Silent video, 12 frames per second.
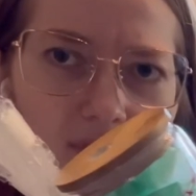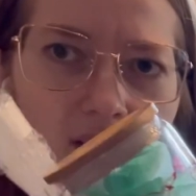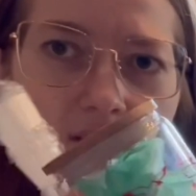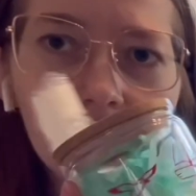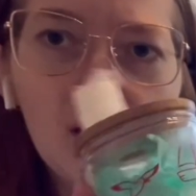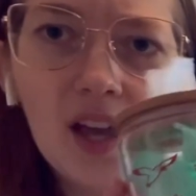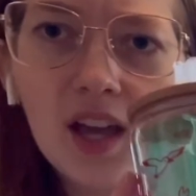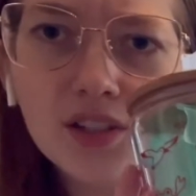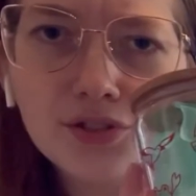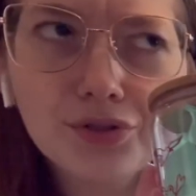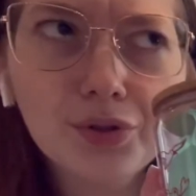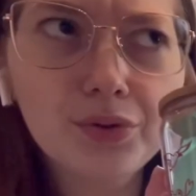that I
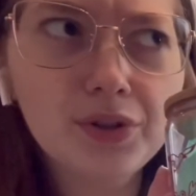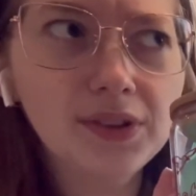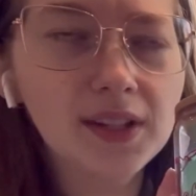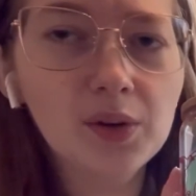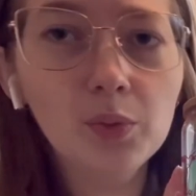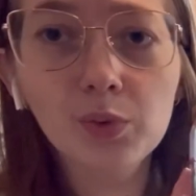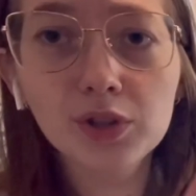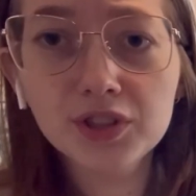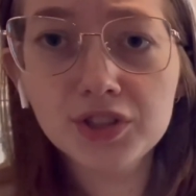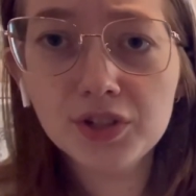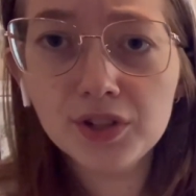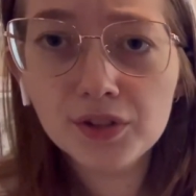showed in like one
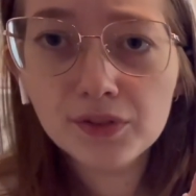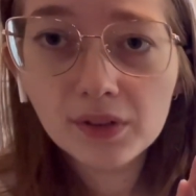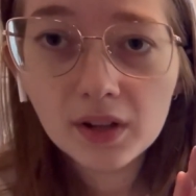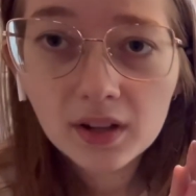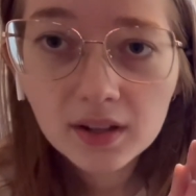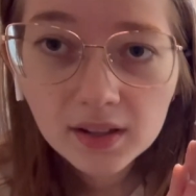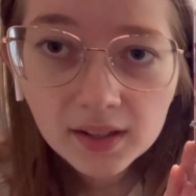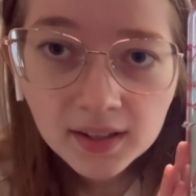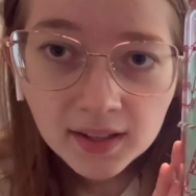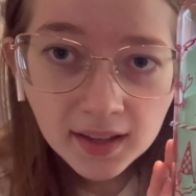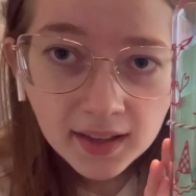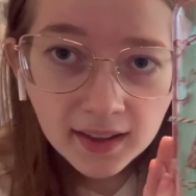studio vlog,
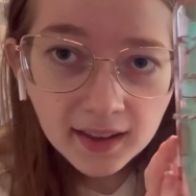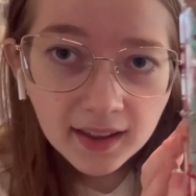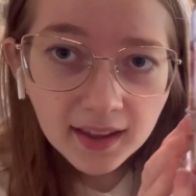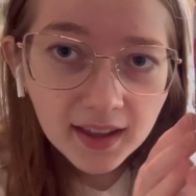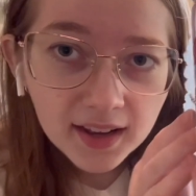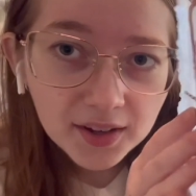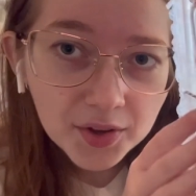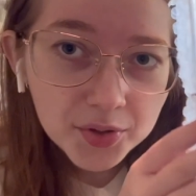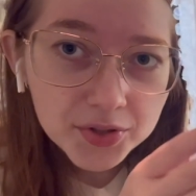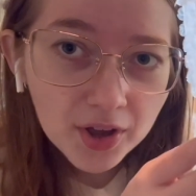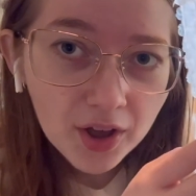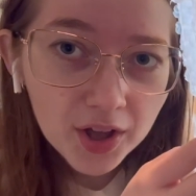and it
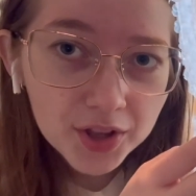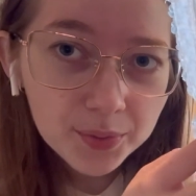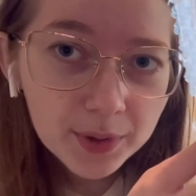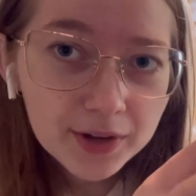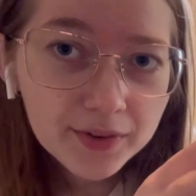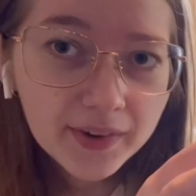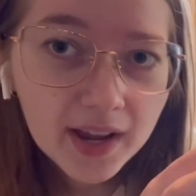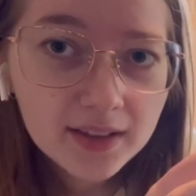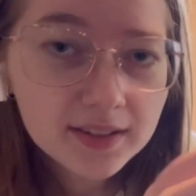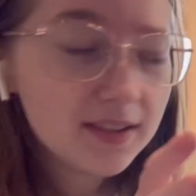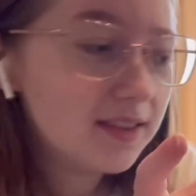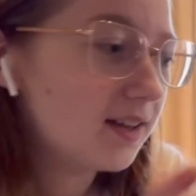goes all the way
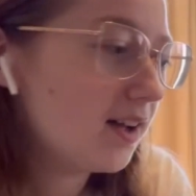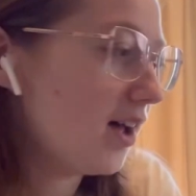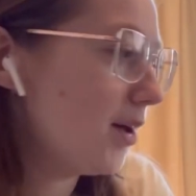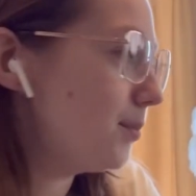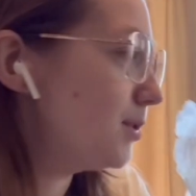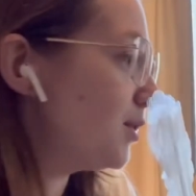around the cup. So